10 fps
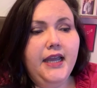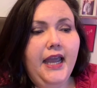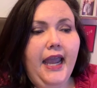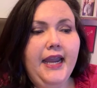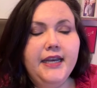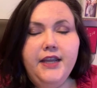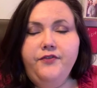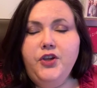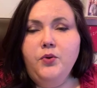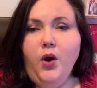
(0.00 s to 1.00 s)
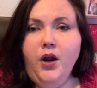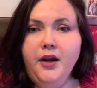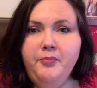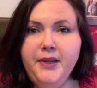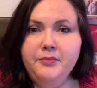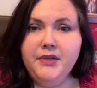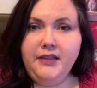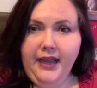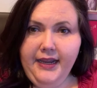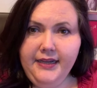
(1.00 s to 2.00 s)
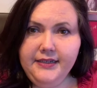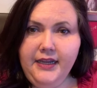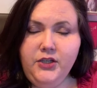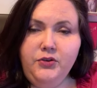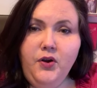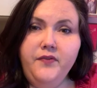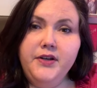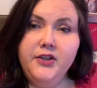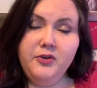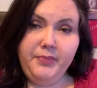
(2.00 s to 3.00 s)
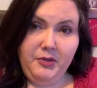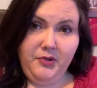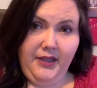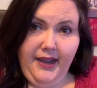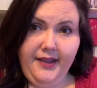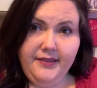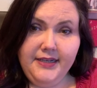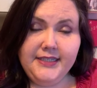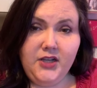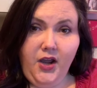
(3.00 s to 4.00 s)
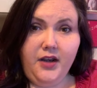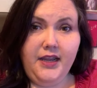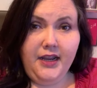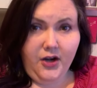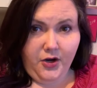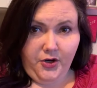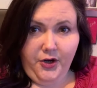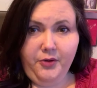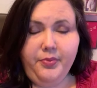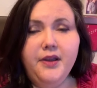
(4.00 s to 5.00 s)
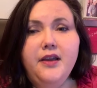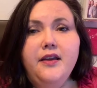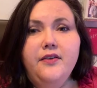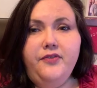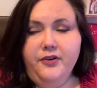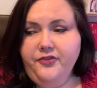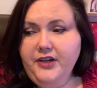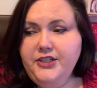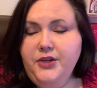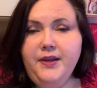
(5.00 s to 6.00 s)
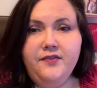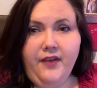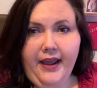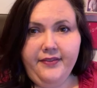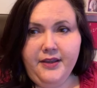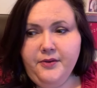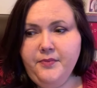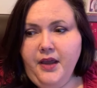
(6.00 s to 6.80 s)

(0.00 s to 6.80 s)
And if you are a BIM client and you know of another BIM client that is not in our group, feel free to invite them